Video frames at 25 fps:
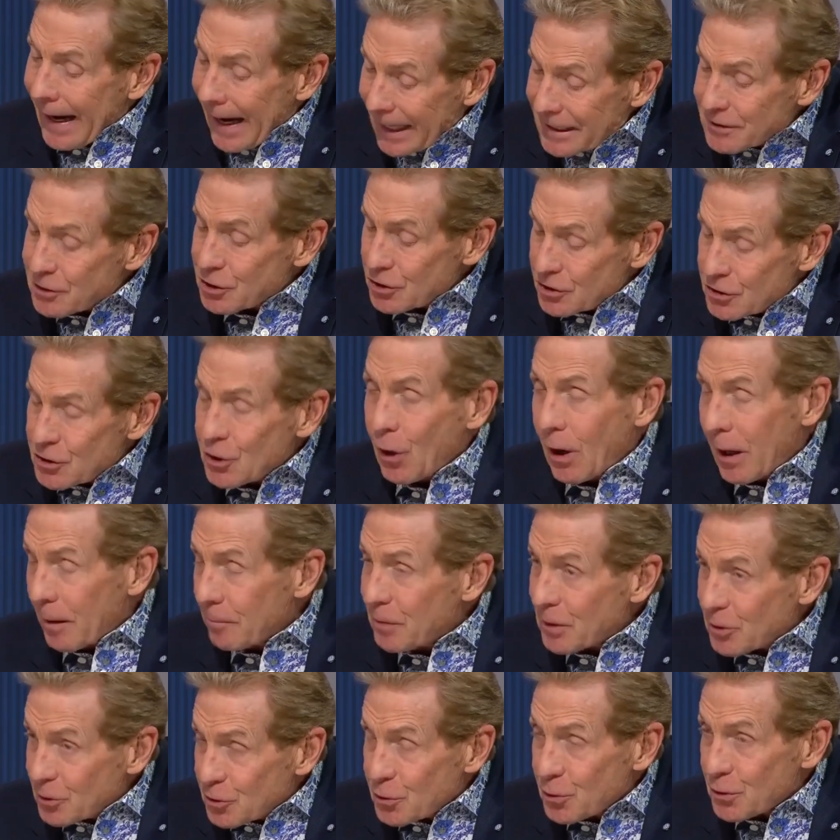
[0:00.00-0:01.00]
I just know
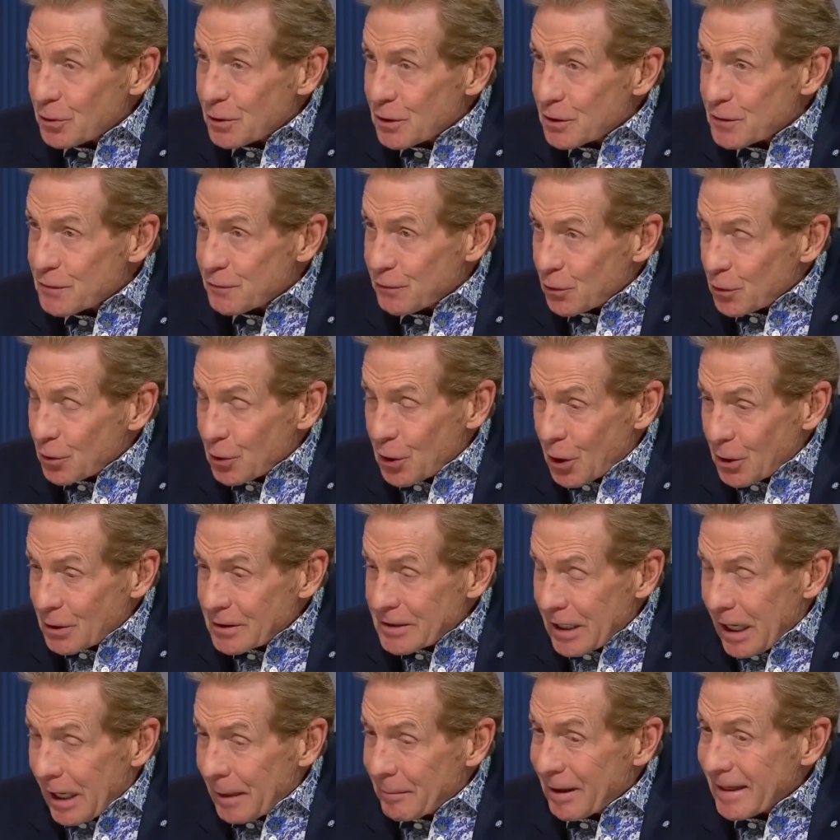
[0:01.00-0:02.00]
I've been doing this for a long
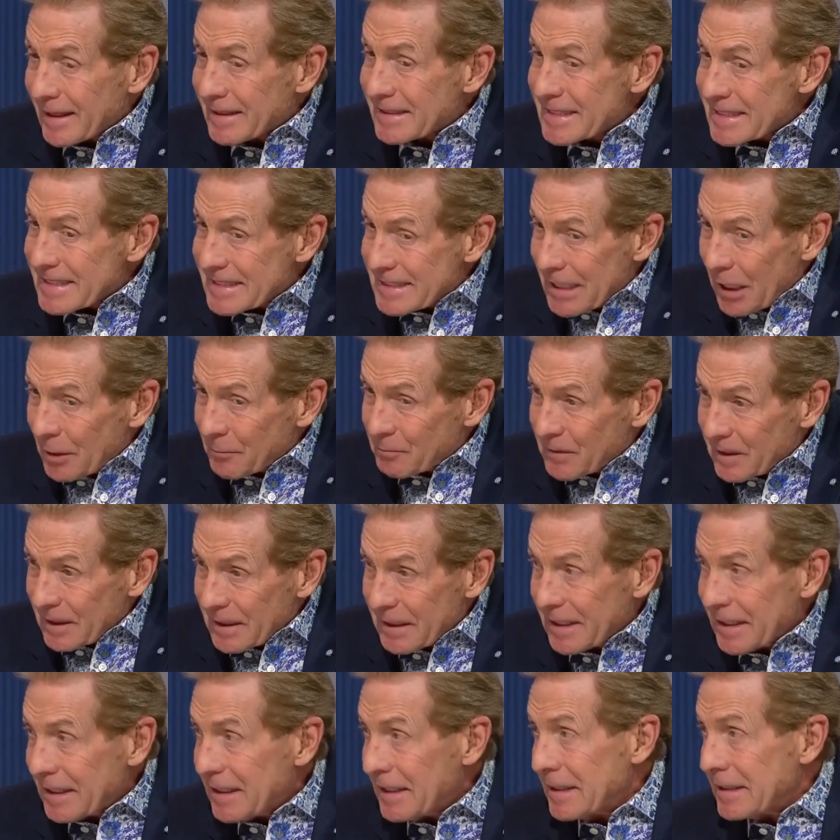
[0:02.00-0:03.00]
time and
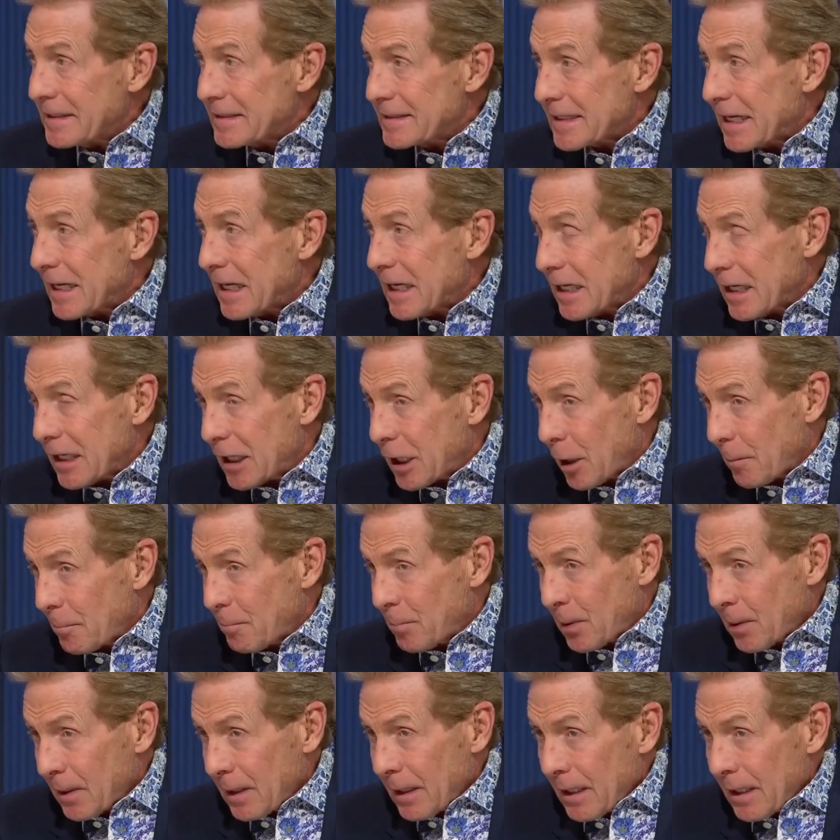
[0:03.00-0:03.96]
something is up.